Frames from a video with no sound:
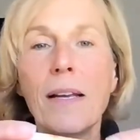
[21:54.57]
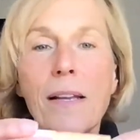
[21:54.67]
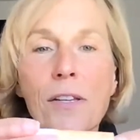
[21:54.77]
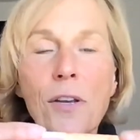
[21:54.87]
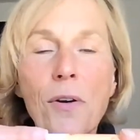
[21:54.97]

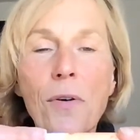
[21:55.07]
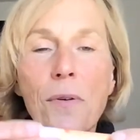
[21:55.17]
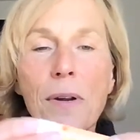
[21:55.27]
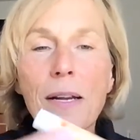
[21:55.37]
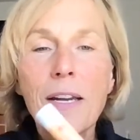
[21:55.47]

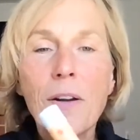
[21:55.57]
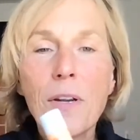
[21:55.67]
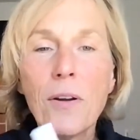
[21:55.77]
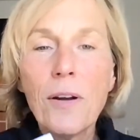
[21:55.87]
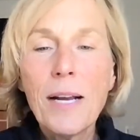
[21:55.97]
So, you know,
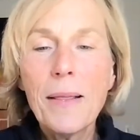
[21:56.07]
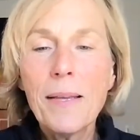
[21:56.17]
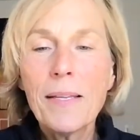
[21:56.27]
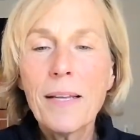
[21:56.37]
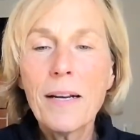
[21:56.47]
you look at
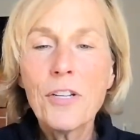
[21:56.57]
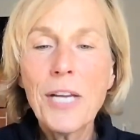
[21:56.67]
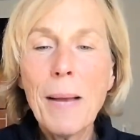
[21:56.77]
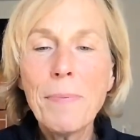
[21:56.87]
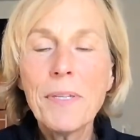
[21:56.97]
this little
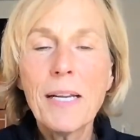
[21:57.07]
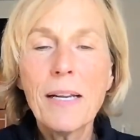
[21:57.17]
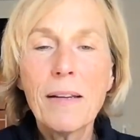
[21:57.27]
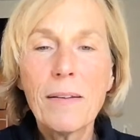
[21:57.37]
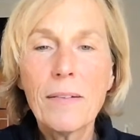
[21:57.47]
chapstick
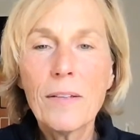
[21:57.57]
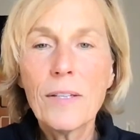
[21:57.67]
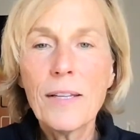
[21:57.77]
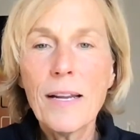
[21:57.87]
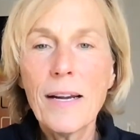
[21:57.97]

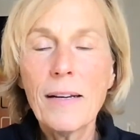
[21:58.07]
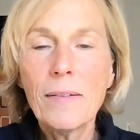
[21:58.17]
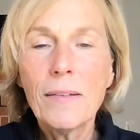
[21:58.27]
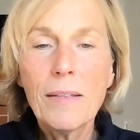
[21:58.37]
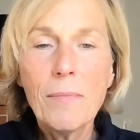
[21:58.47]
thing,
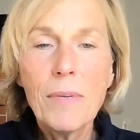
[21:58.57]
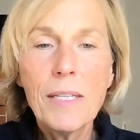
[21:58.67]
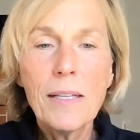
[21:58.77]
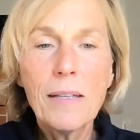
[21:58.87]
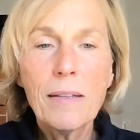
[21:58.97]
let me
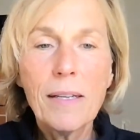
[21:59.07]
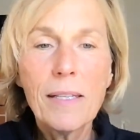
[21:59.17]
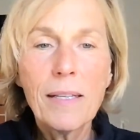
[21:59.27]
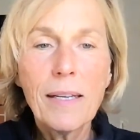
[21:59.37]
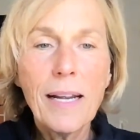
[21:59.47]
see,
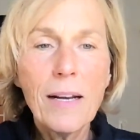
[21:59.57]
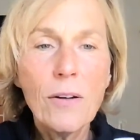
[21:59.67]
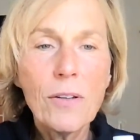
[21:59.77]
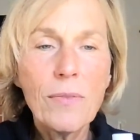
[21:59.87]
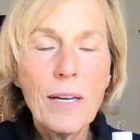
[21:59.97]
it
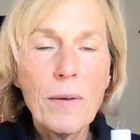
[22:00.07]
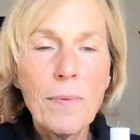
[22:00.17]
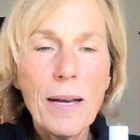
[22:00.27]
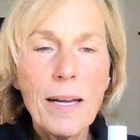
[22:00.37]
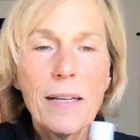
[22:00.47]
looks really
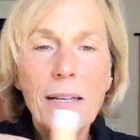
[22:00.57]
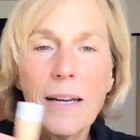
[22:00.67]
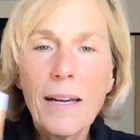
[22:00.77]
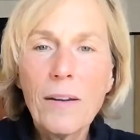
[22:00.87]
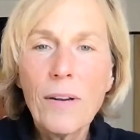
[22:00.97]
white,
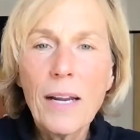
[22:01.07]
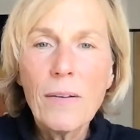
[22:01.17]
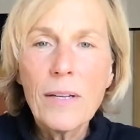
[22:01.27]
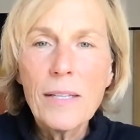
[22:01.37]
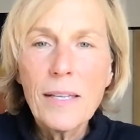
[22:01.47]
you can't
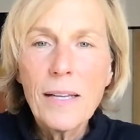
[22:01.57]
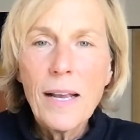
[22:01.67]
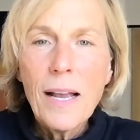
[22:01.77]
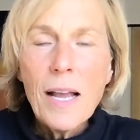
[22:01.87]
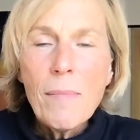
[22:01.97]
really see,
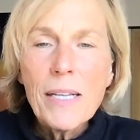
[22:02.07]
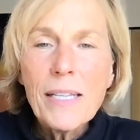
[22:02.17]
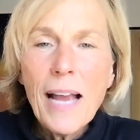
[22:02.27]
but see,